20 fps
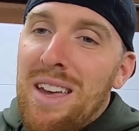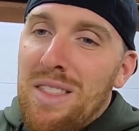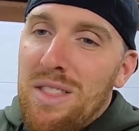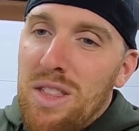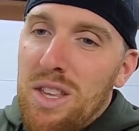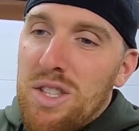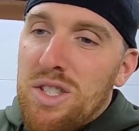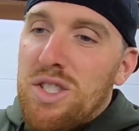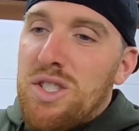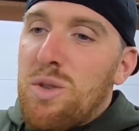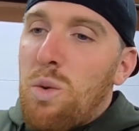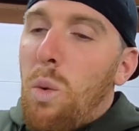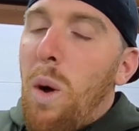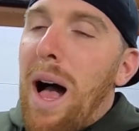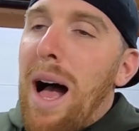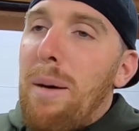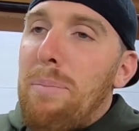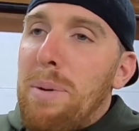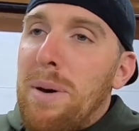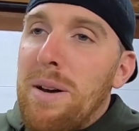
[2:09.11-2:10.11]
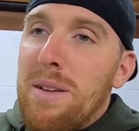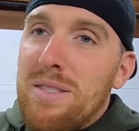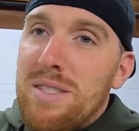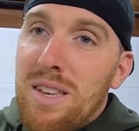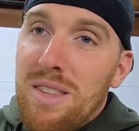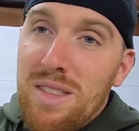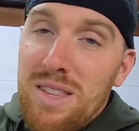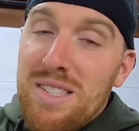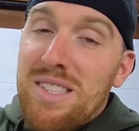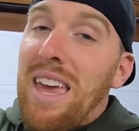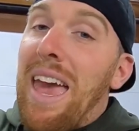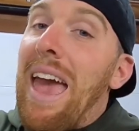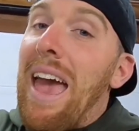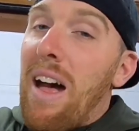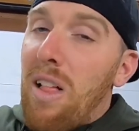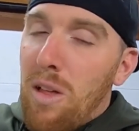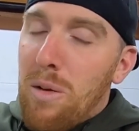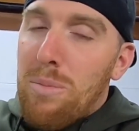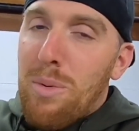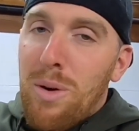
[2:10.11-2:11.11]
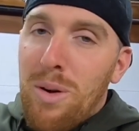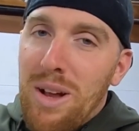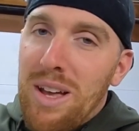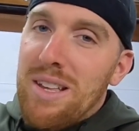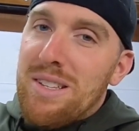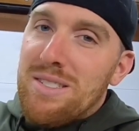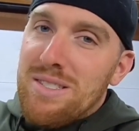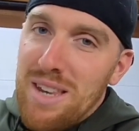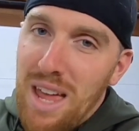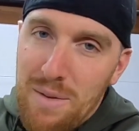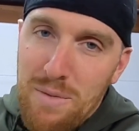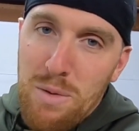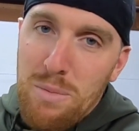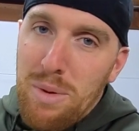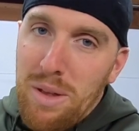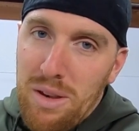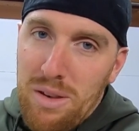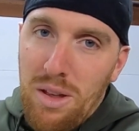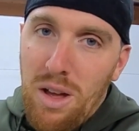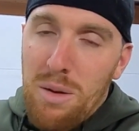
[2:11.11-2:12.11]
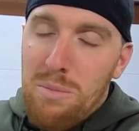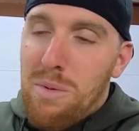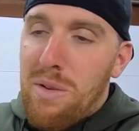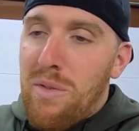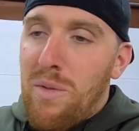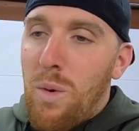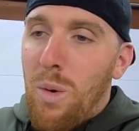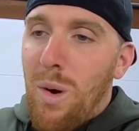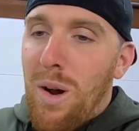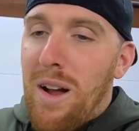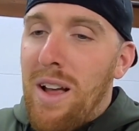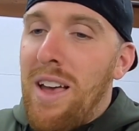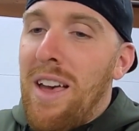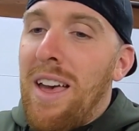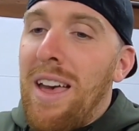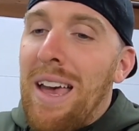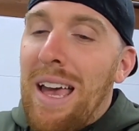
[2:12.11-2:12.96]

this swap to this caliber has never been done before,